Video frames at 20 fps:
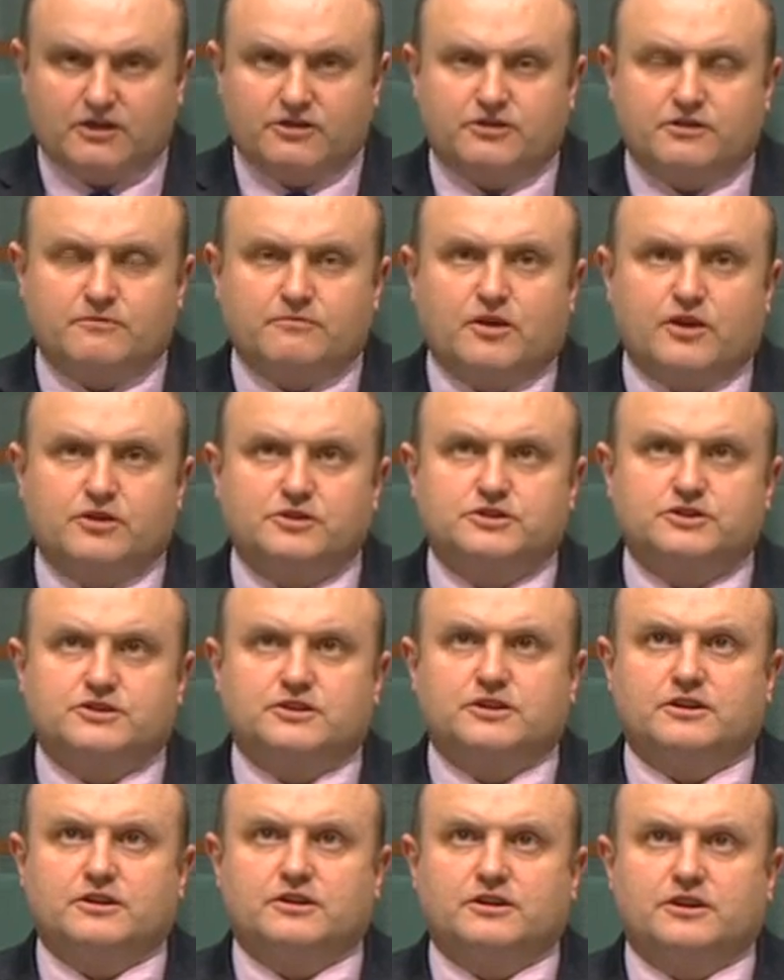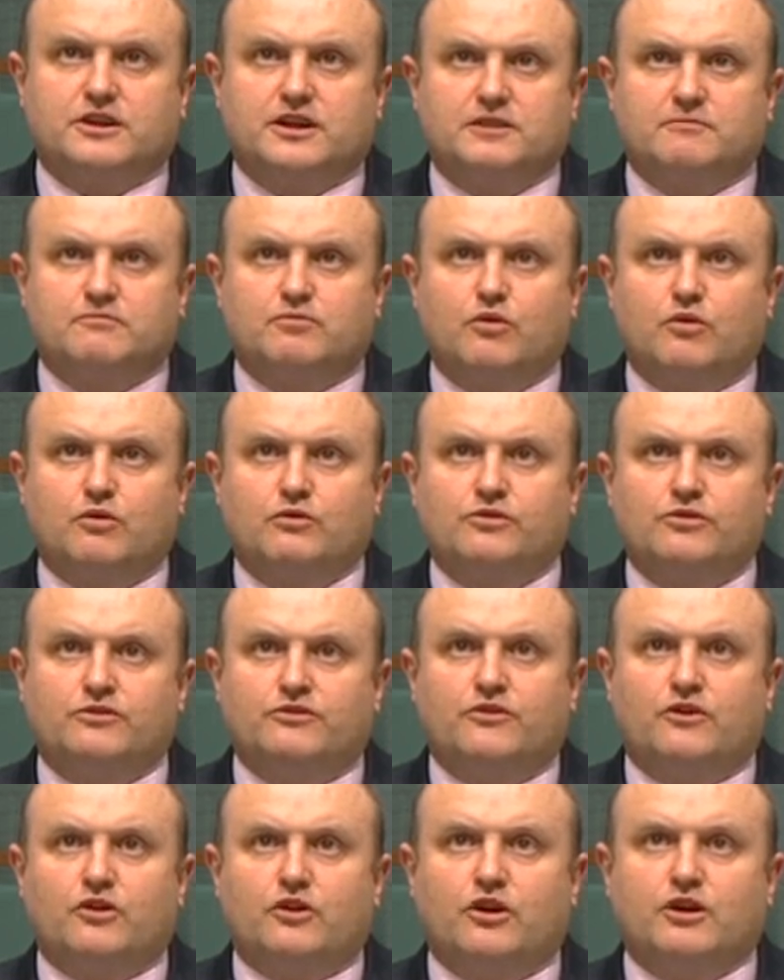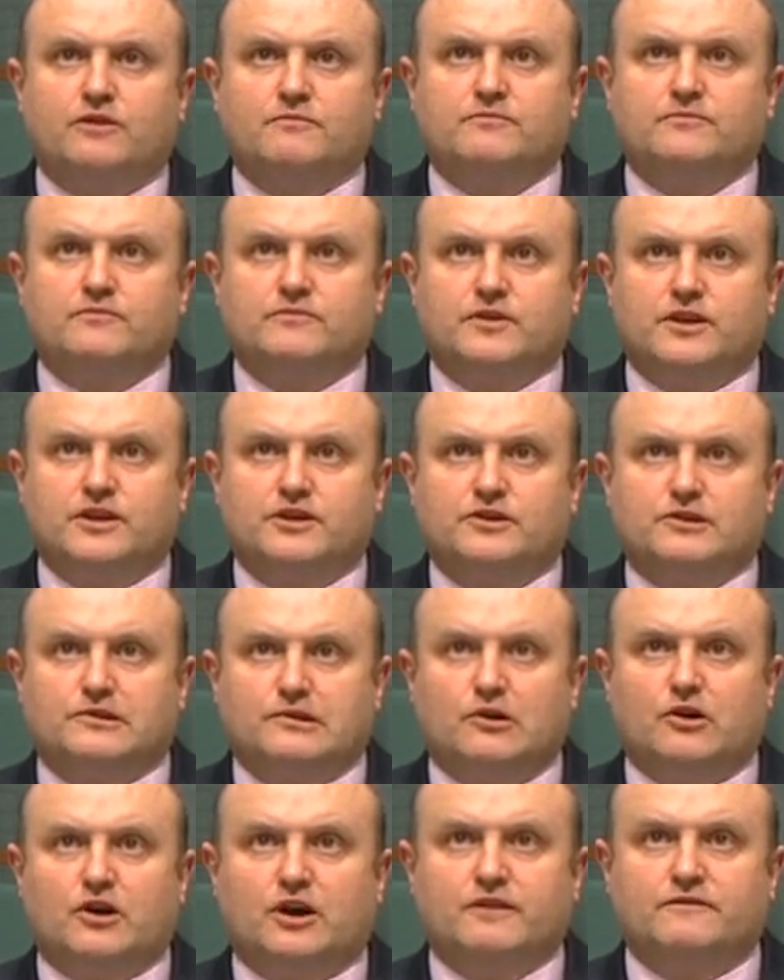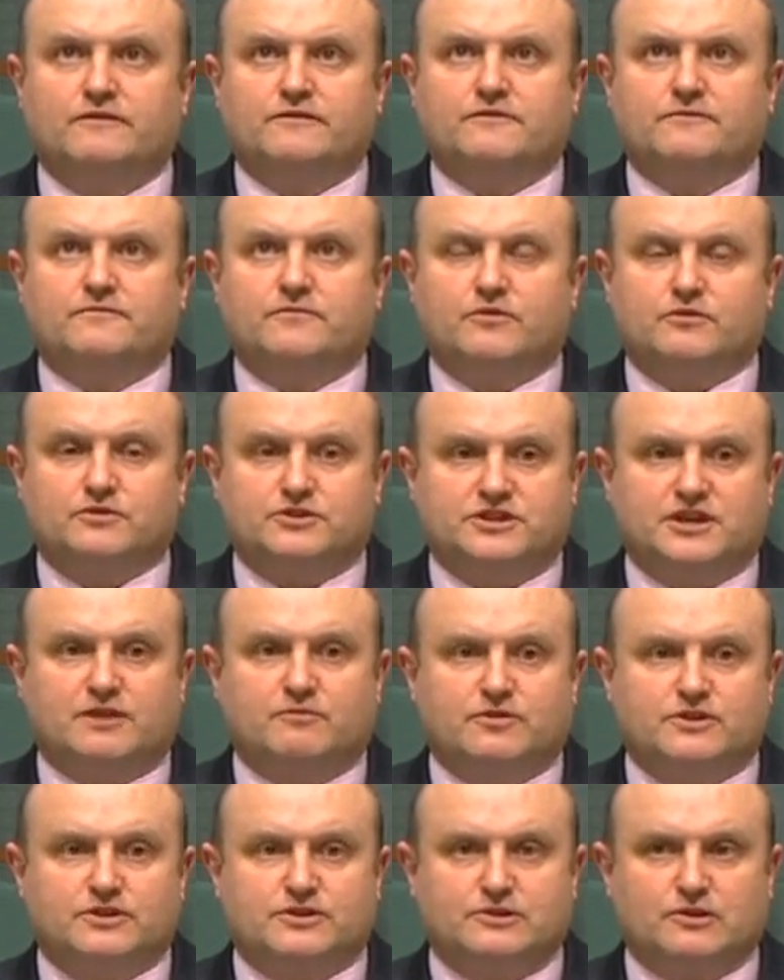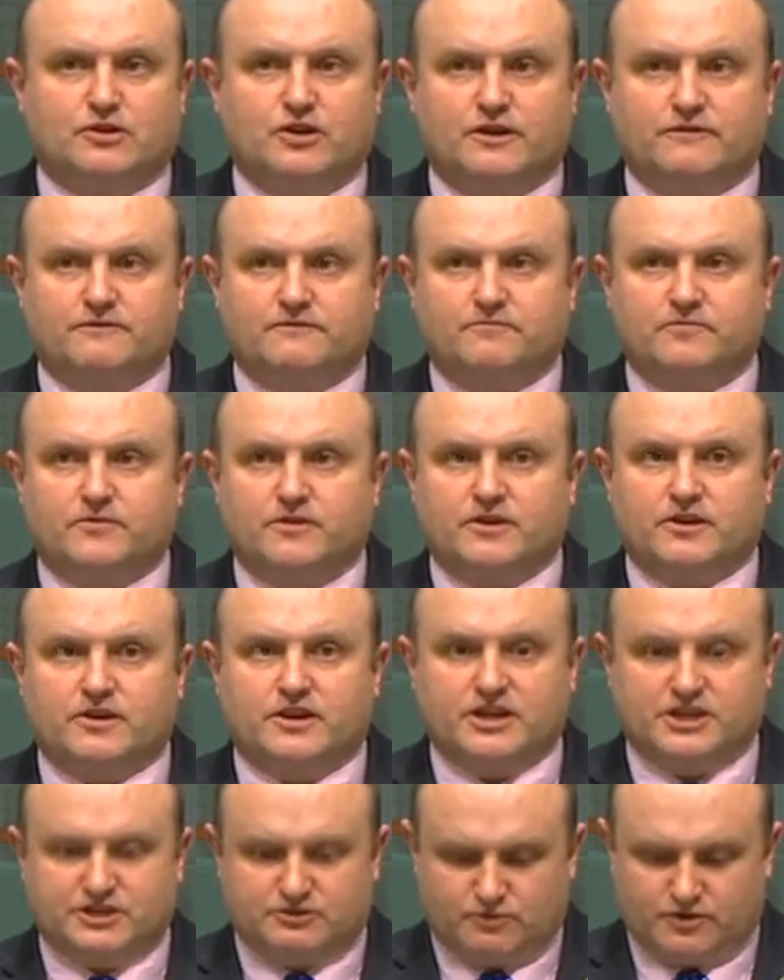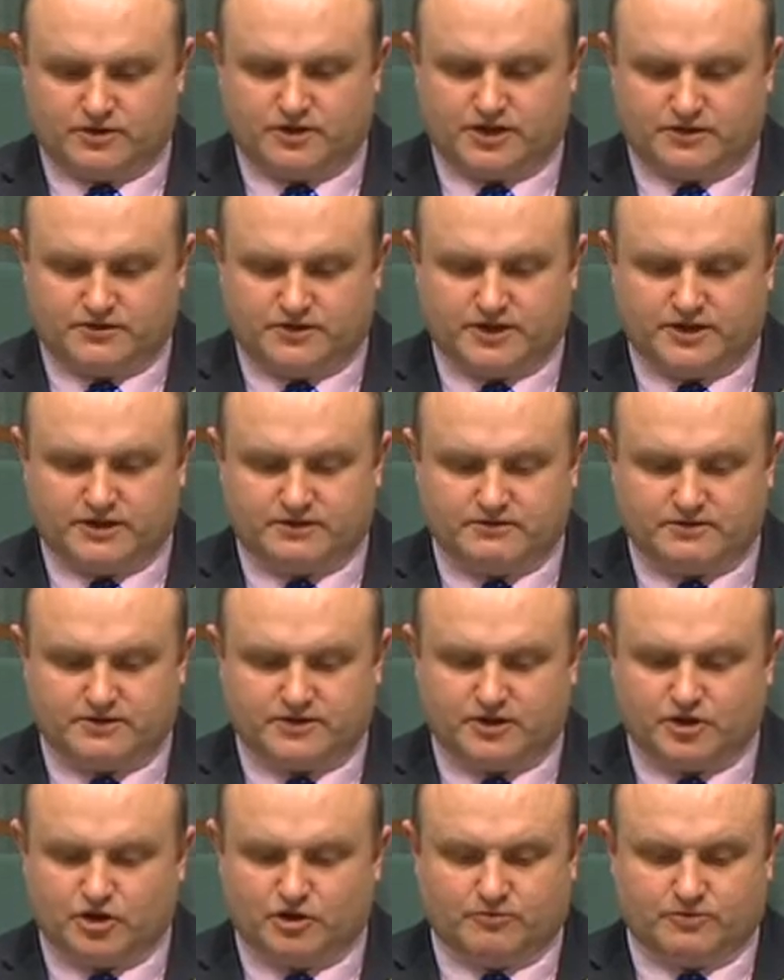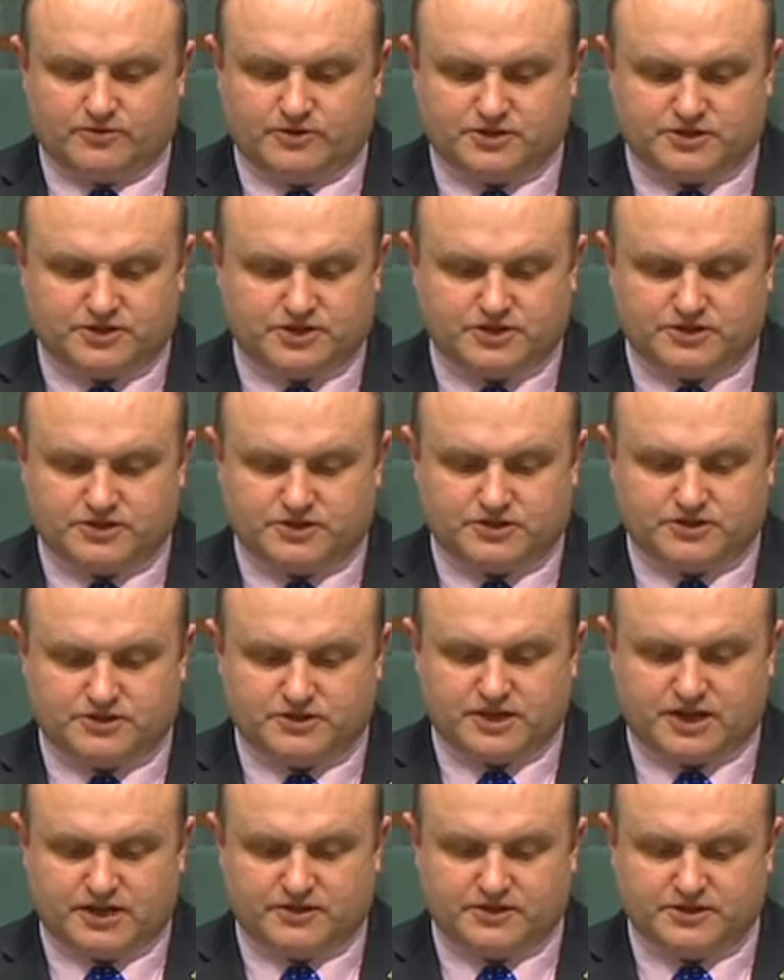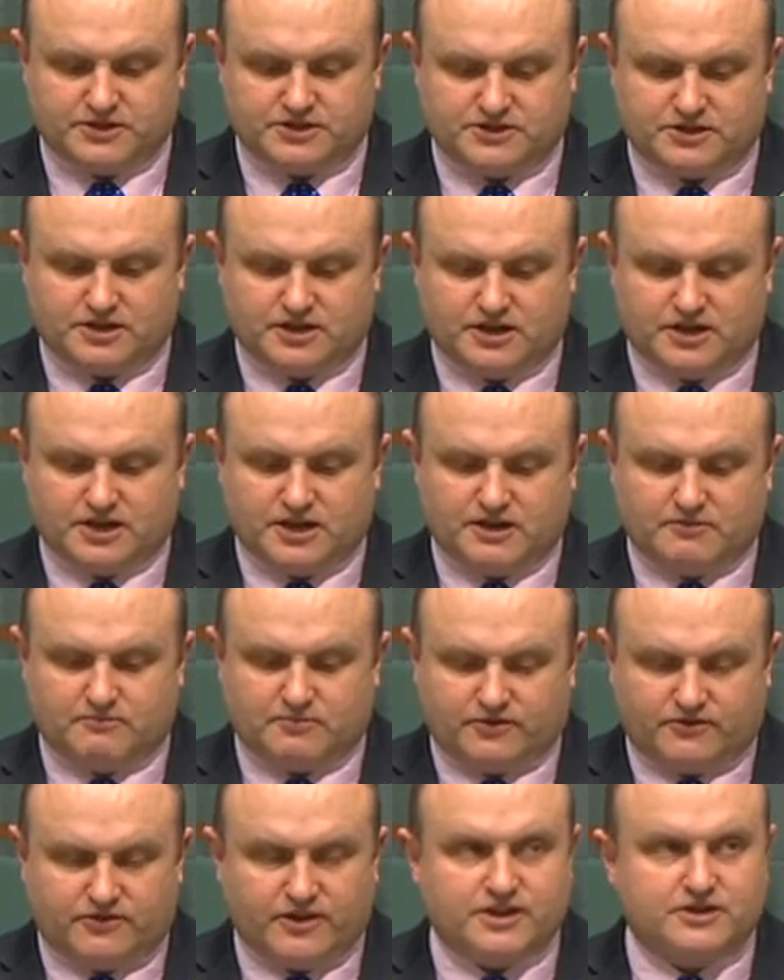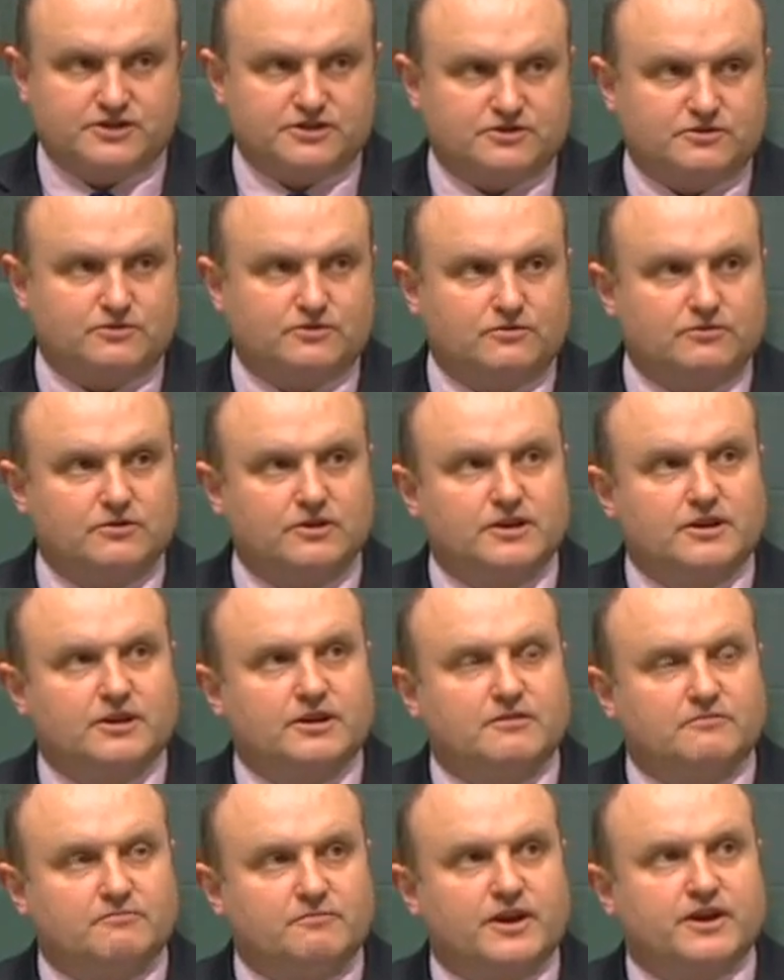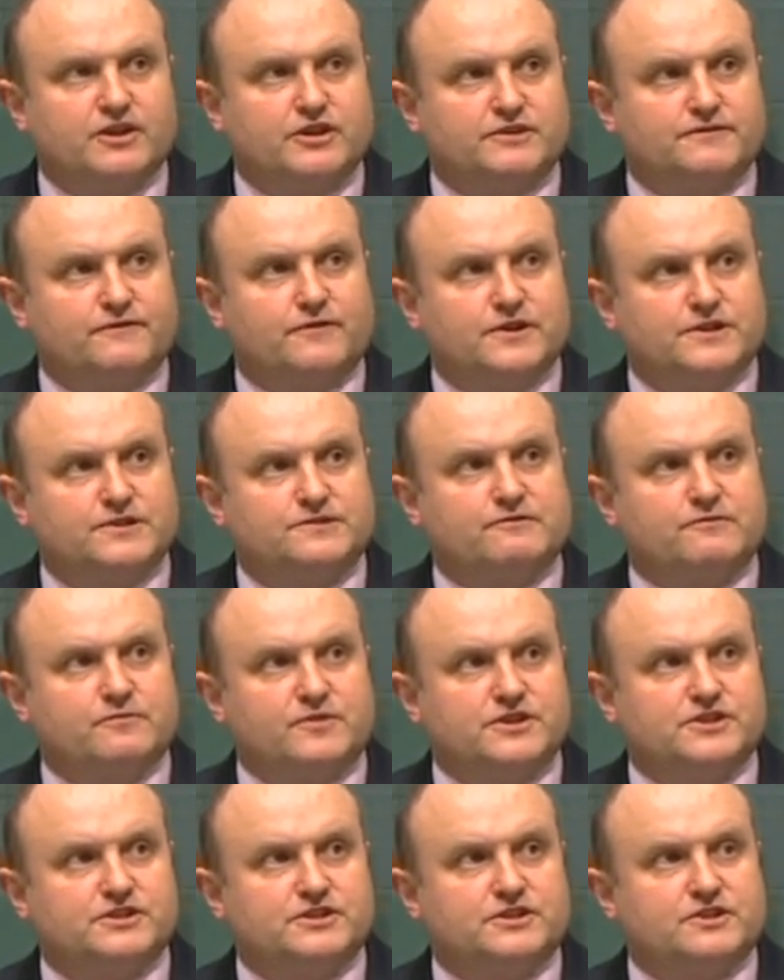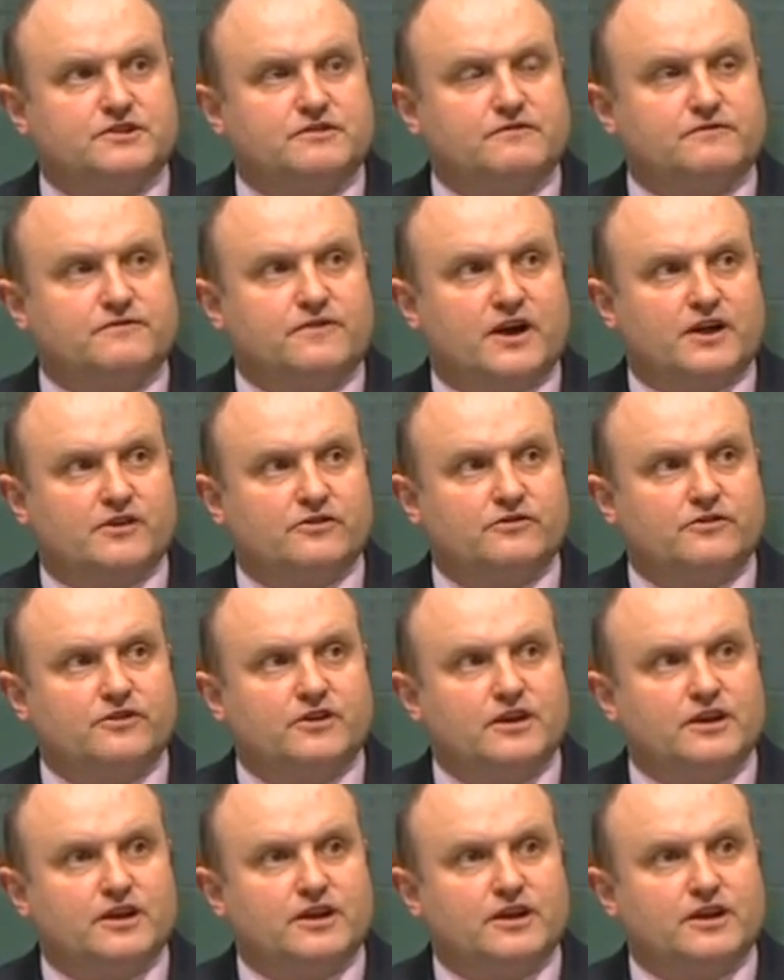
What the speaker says: the most important time in your life or someone's life is when they need help and assistance, and this potential benefits from this fund,